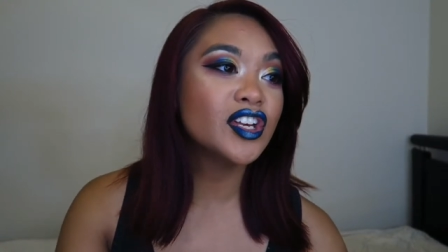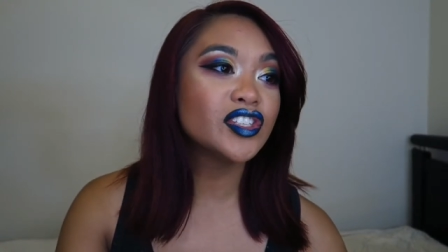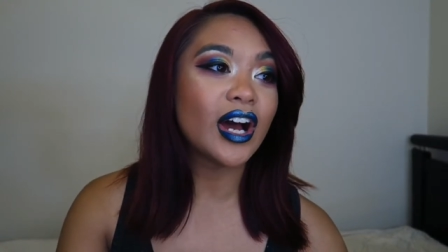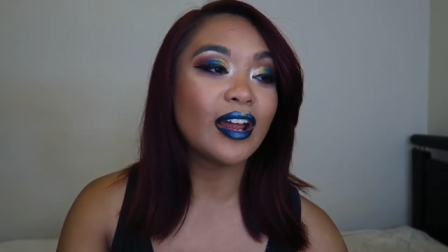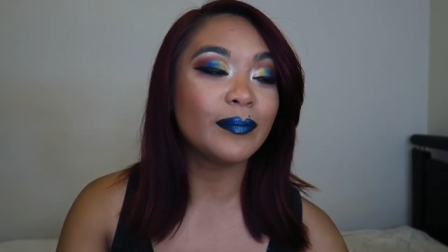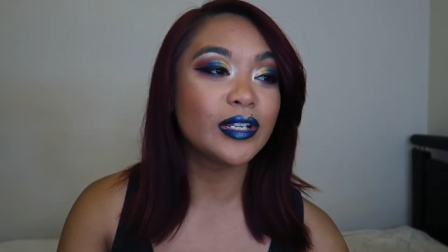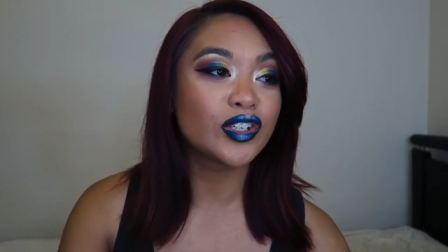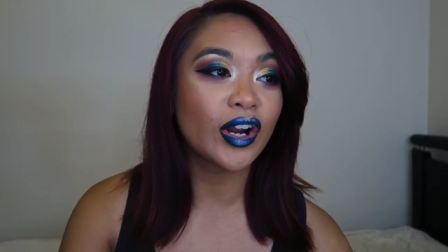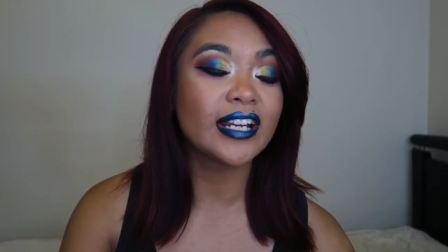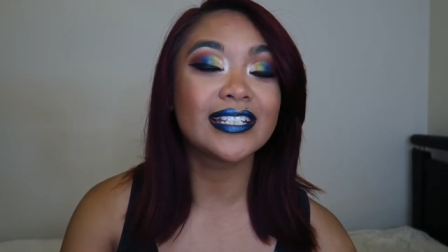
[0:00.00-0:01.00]
So I've been
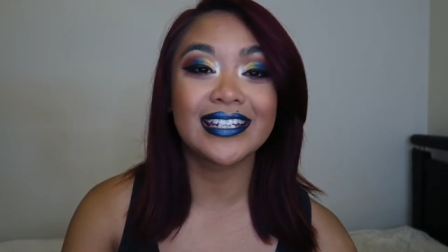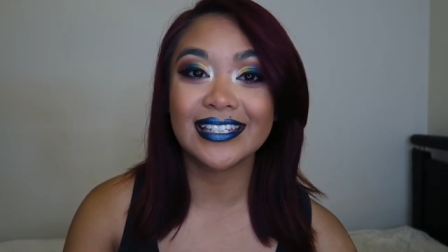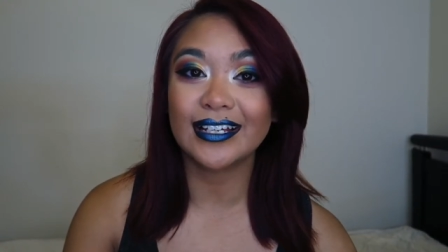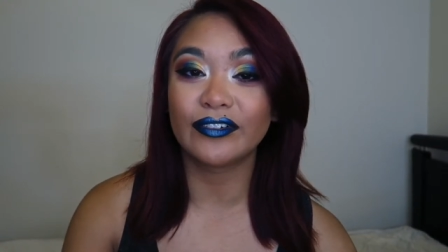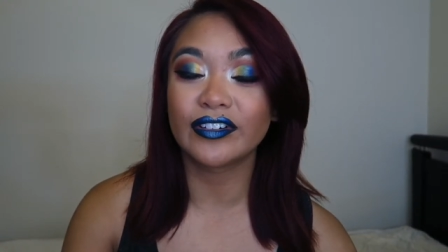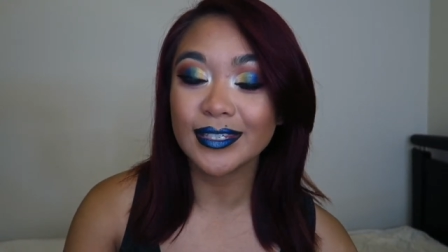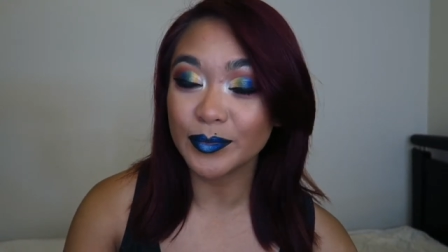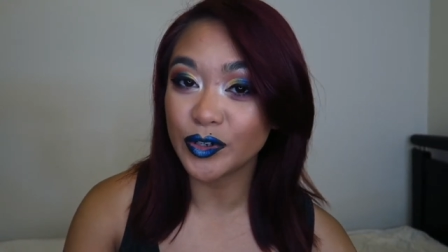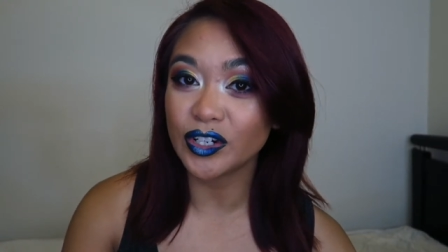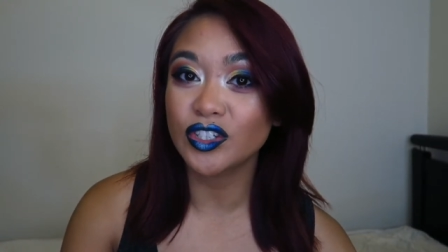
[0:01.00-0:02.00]
trying to discover
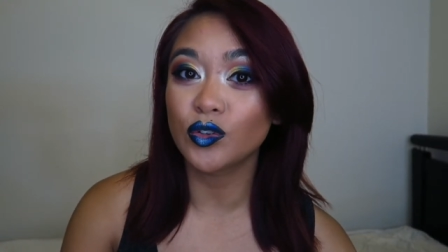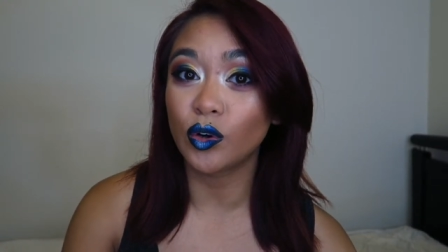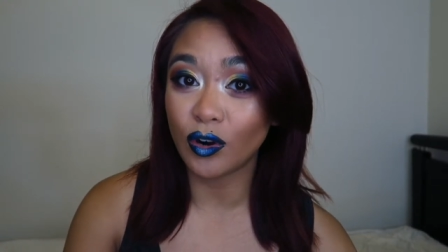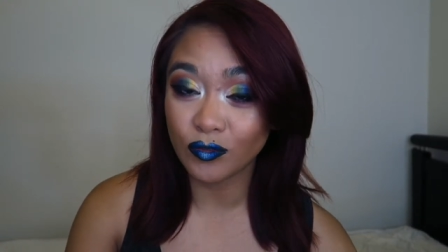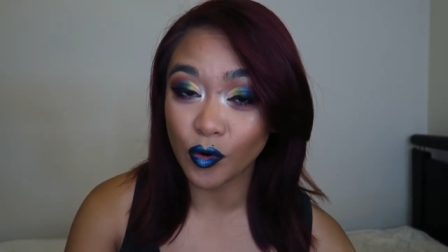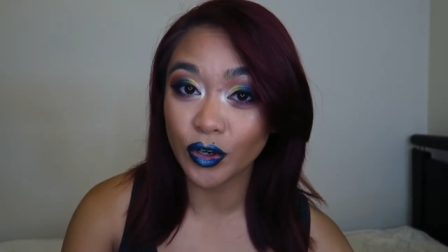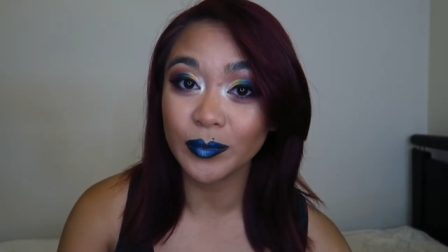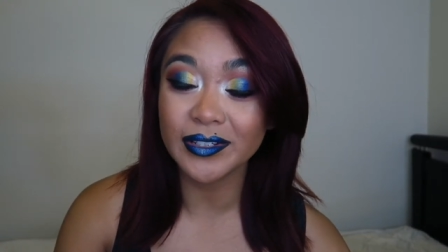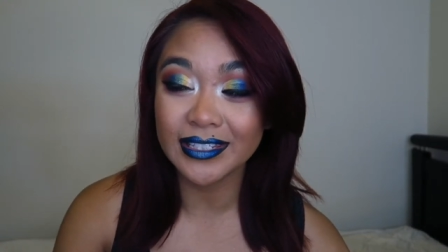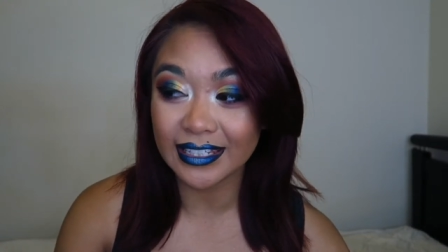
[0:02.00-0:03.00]
some drugstore
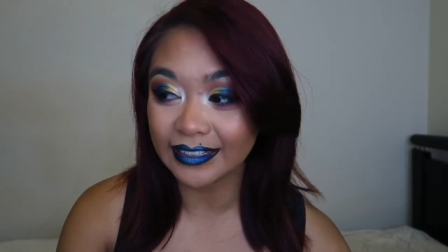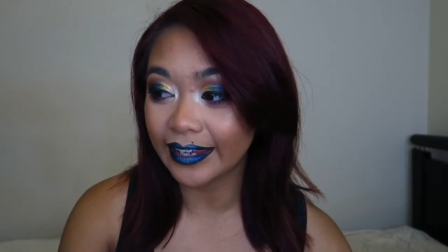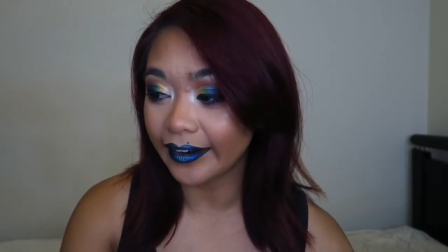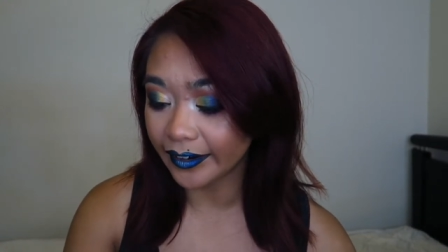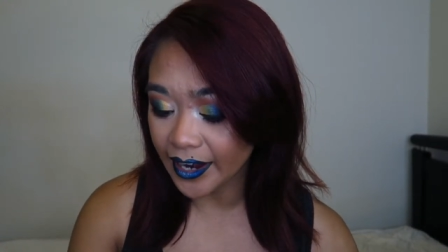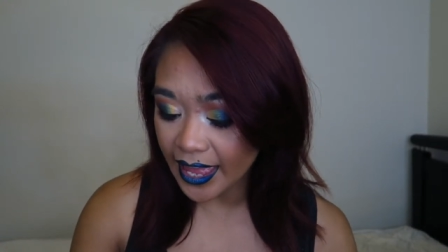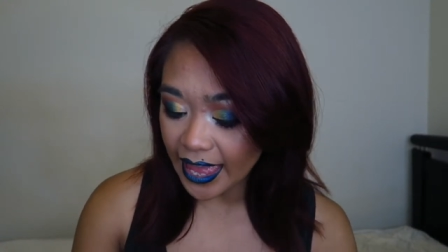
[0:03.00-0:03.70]
affordable skincare